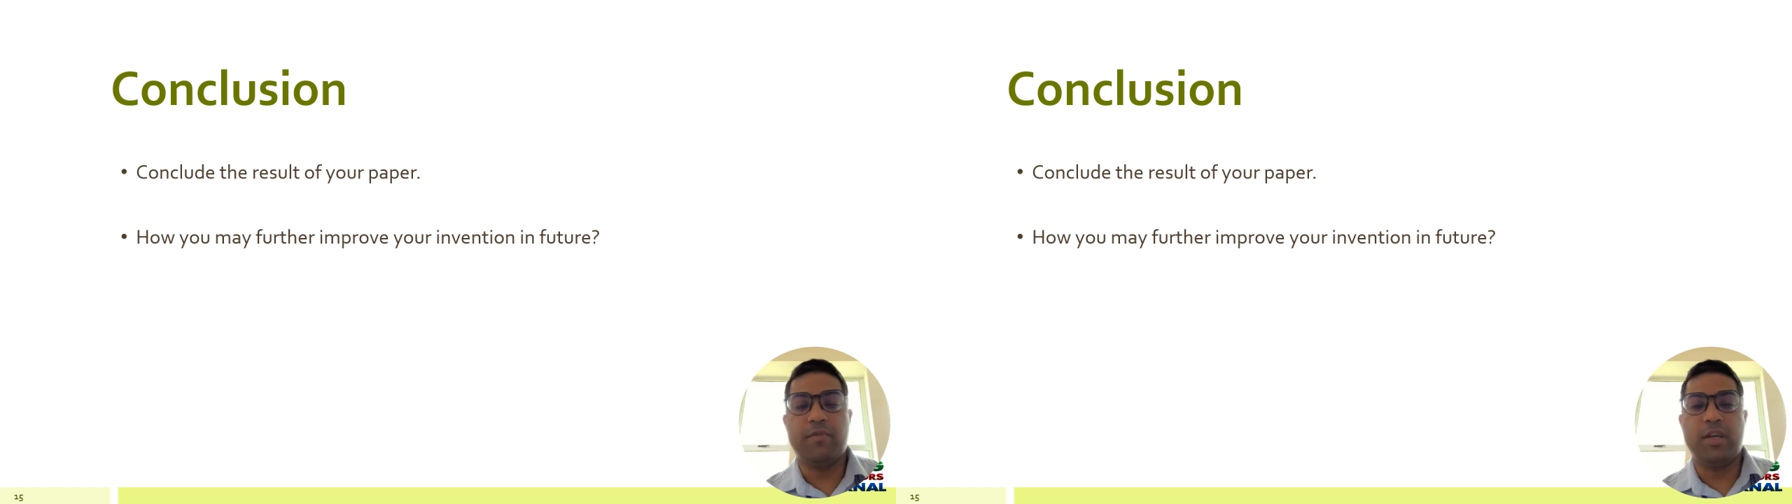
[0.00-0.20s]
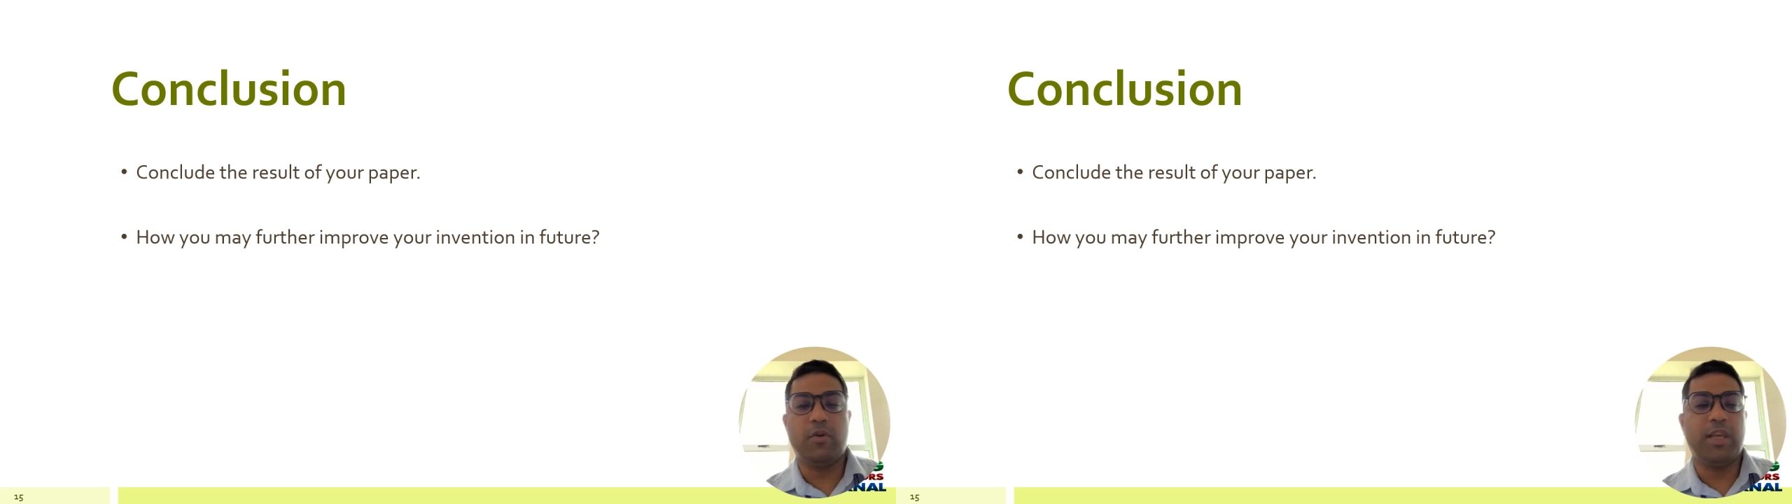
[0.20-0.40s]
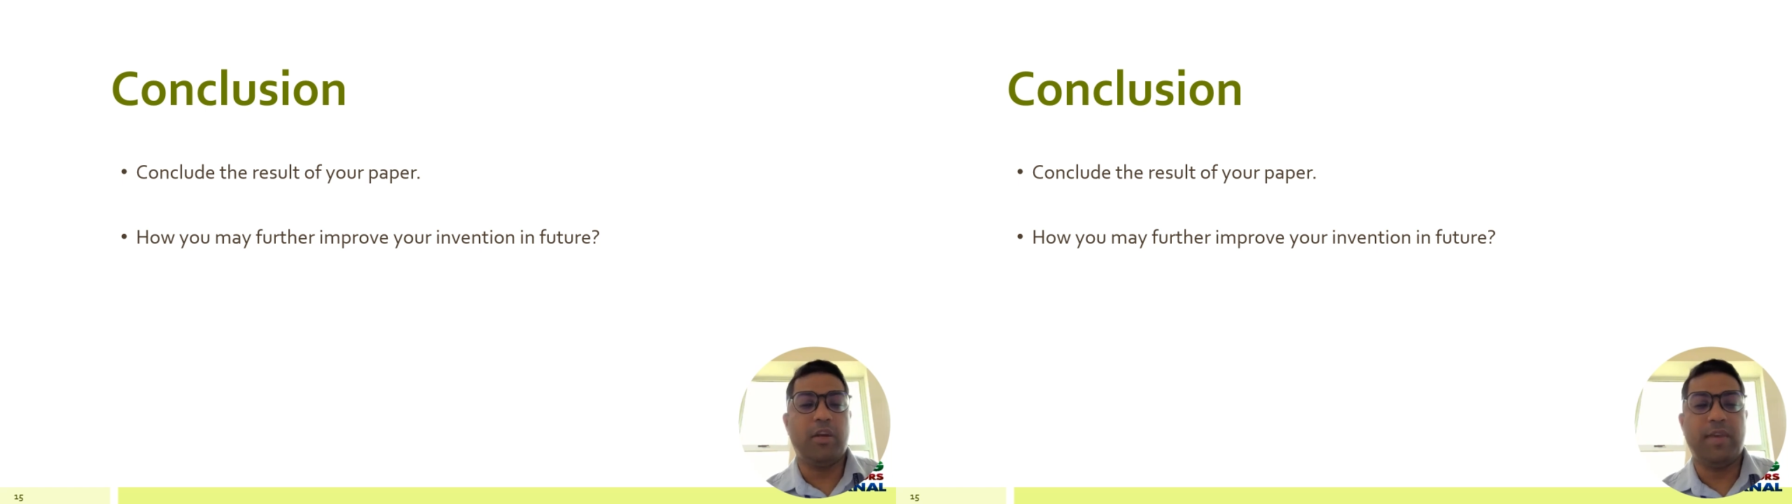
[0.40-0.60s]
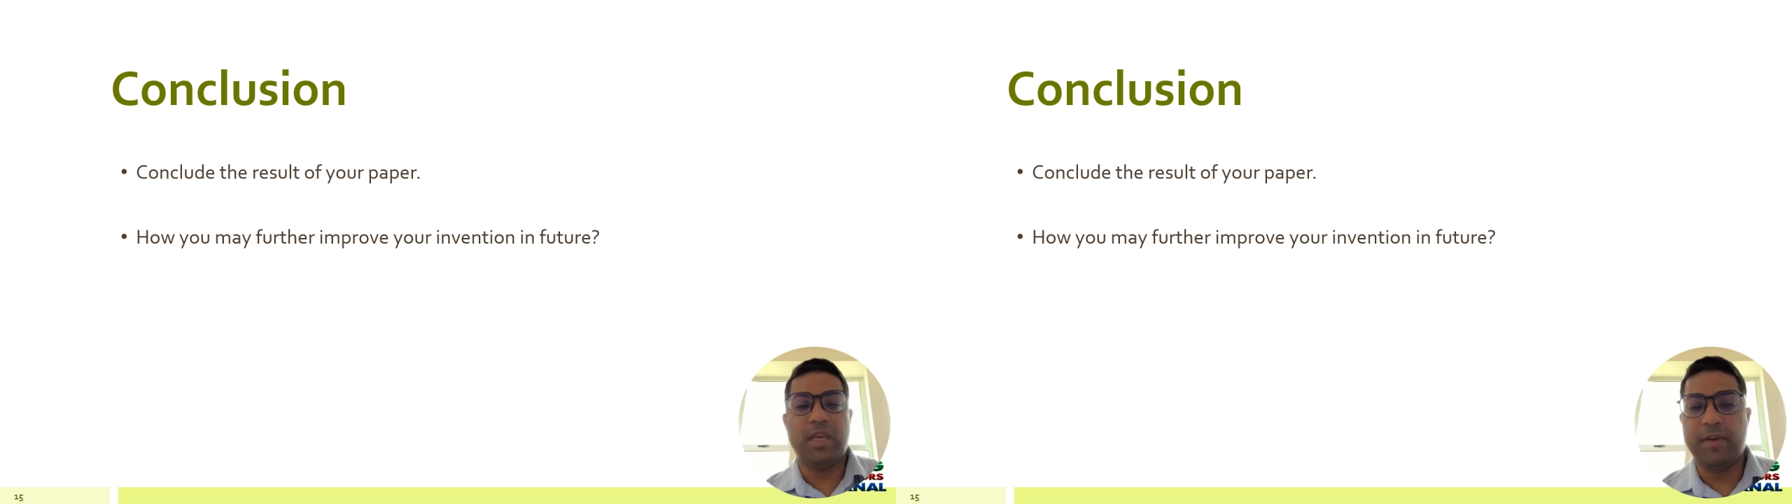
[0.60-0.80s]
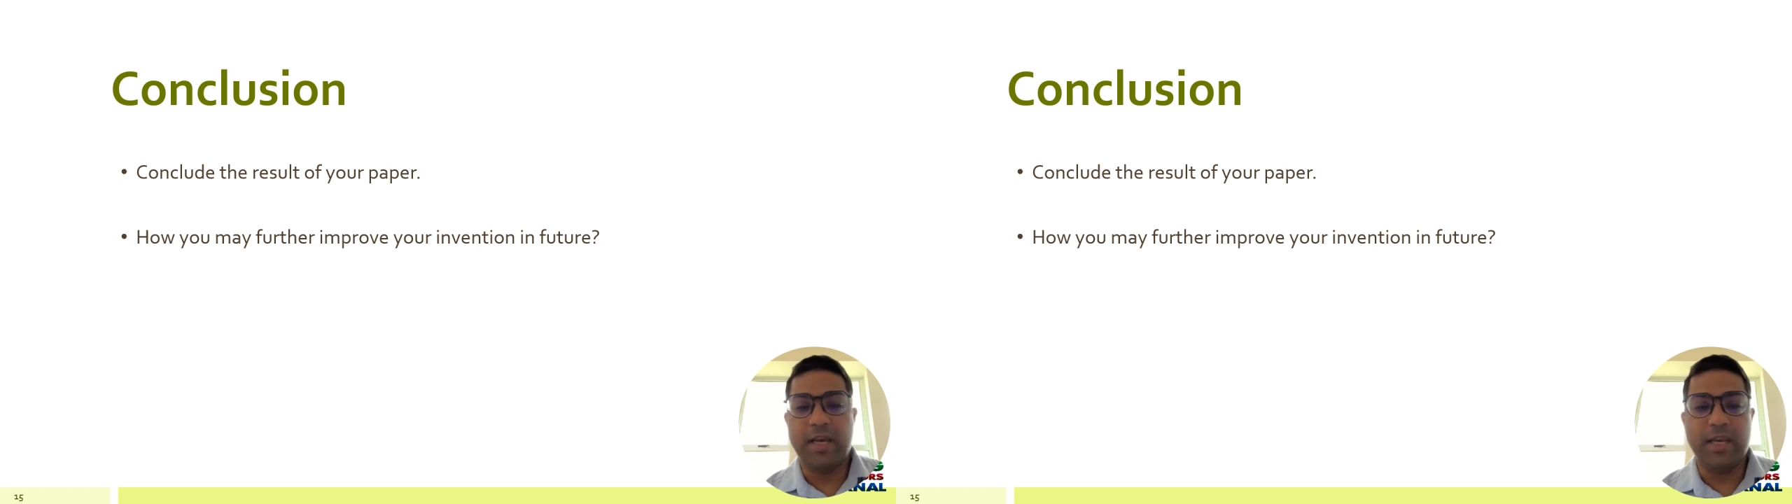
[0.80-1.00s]
your
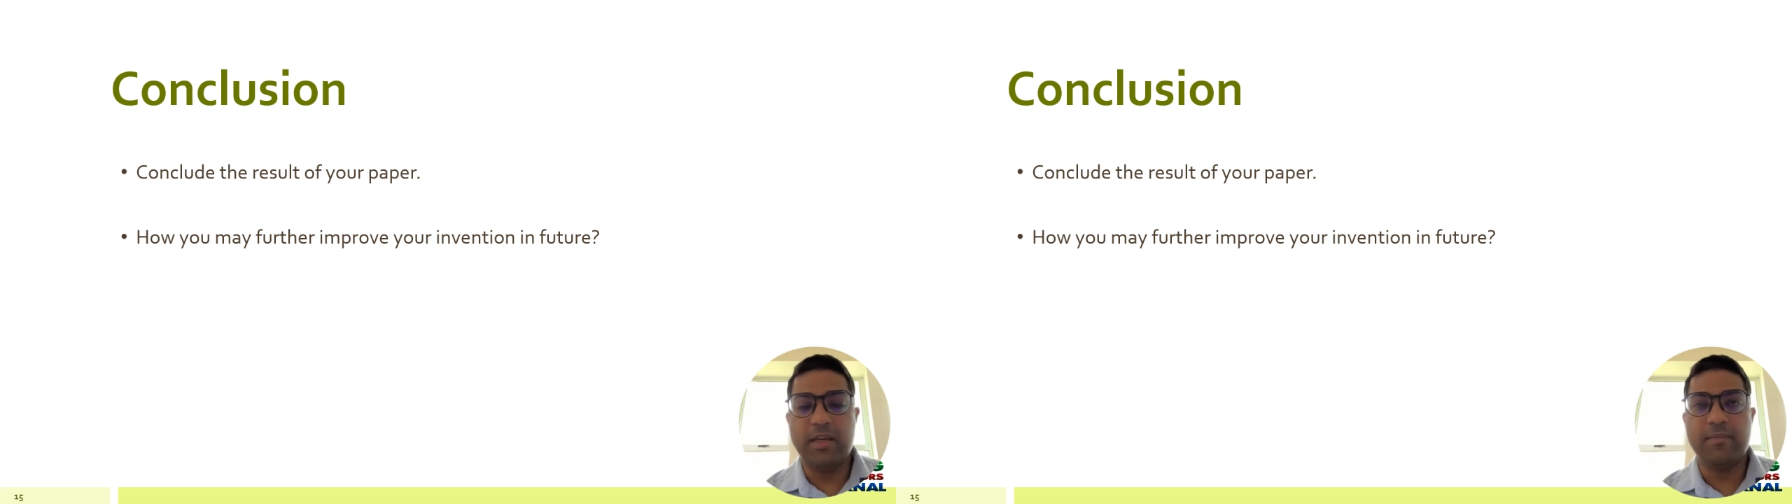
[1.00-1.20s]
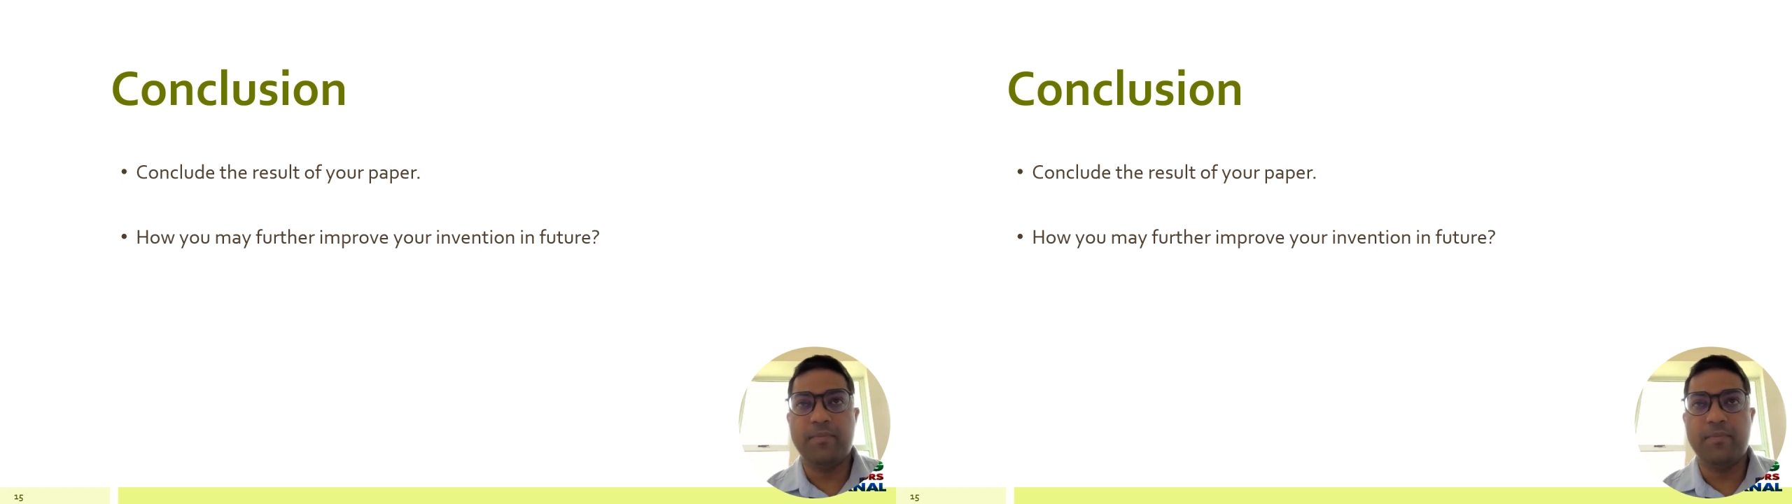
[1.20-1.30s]
innovative idea.